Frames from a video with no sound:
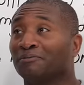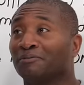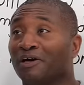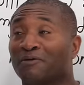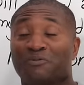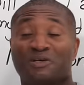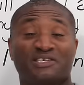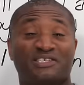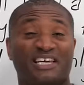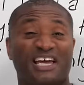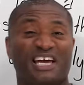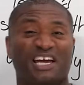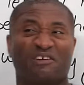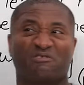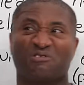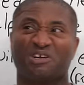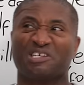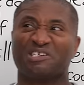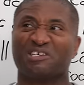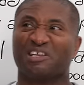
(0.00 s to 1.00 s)
I've been saying
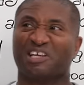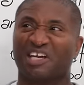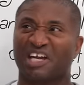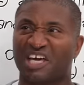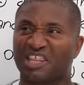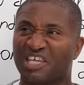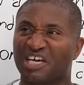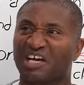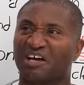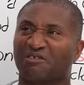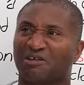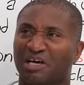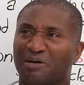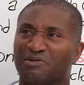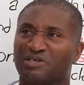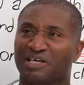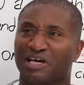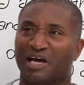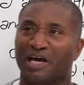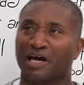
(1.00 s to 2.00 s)
it recently, and I think I'll keep
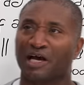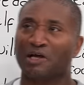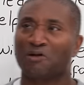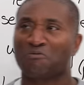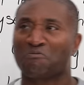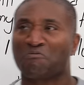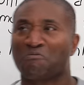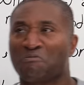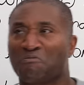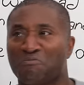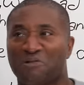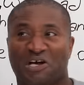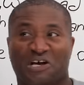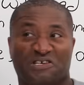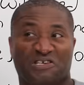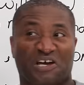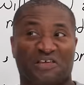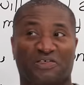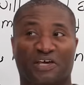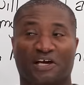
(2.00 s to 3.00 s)
saying it
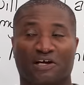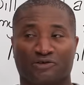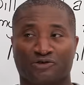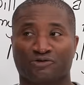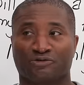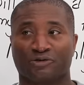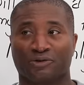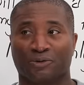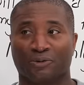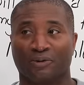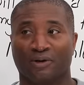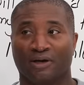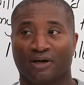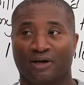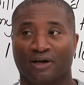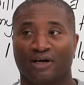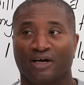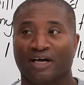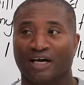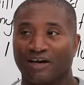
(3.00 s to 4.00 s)
because I think it's true.
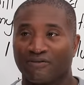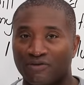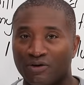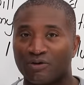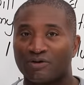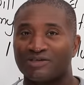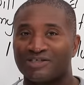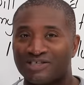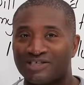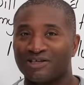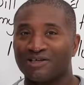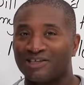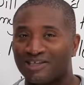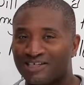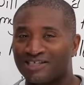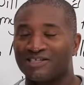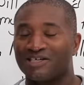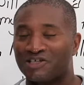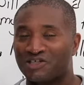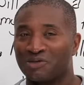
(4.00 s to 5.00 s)
If you're still
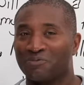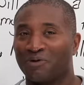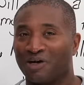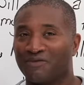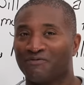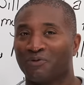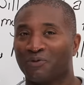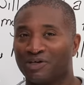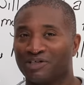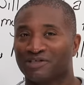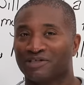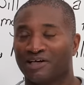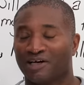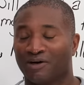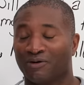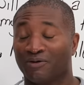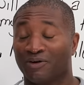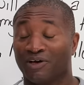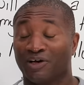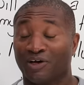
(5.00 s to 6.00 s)
listening to my voice
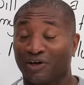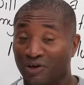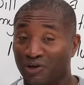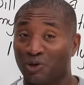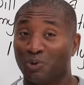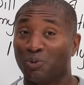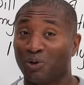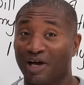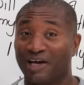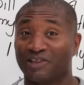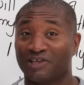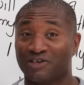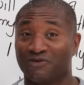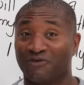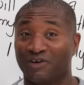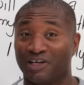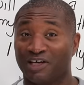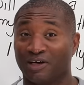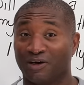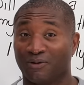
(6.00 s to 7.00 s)
now, you like this
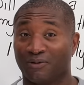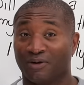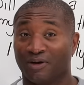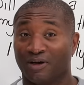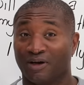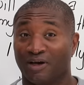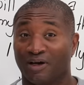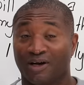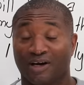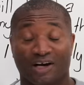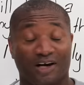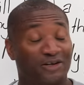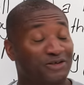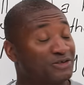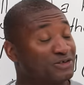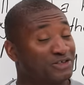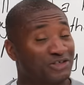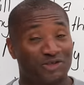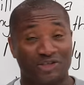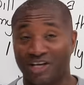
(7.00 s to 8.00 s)
video, because
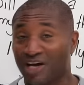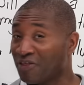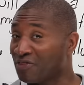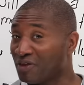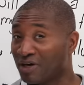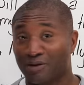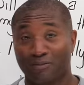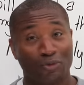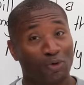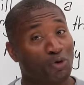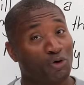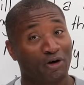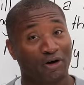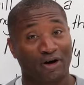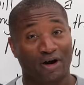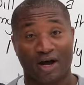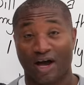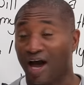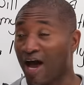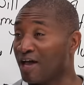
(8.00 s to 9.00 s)
there's nothing
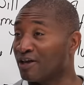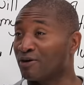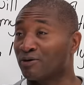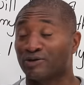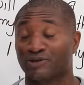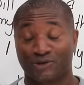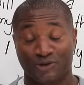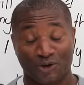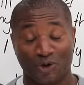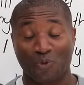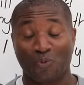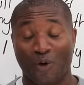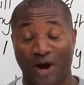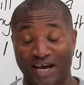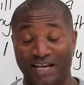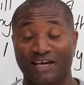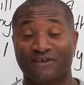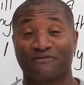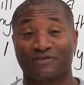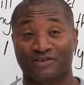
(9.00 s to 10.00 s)
more and you're still
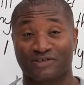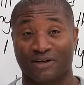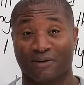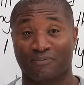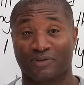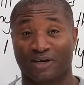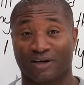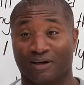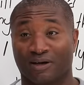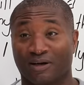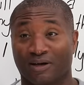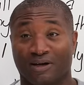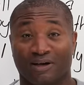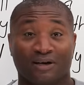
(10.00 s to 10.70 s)
waiting for something.